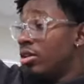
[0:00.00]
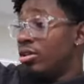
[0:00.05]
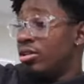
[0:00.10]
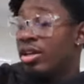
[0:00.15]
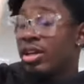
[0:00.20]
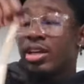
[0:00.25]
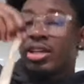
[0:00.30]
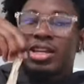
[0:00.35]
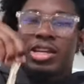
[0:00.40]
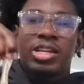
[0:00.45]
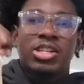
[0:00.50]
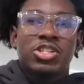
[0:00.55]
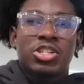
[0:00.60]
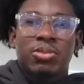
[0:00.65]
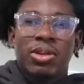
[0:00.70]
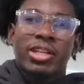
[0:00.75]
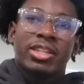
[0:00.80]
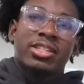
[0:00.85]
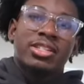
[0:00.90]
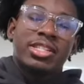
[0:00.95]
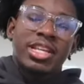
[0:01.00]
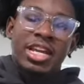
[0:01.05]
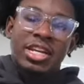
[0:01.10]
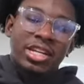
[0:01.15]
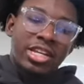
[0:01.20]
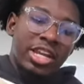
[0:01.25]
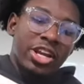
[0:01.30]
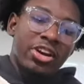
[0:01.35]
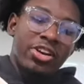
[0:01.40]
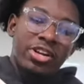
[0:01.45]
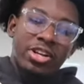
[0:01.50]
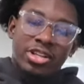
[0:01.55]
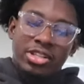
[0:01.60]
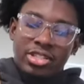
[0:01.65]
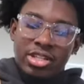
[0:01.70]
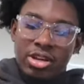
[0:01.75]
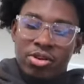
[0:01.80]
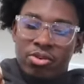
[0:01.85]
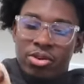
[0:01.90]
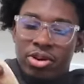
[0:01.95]
like Egypt, like the sandy areas,
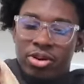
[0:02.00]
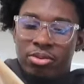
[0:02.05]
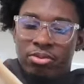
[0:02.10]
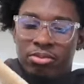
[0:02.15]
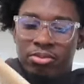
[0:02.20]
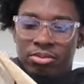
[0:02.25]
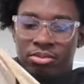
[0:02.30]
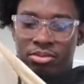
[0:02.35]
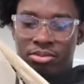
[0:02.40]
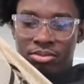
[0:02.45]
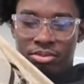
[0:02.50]
they wear them.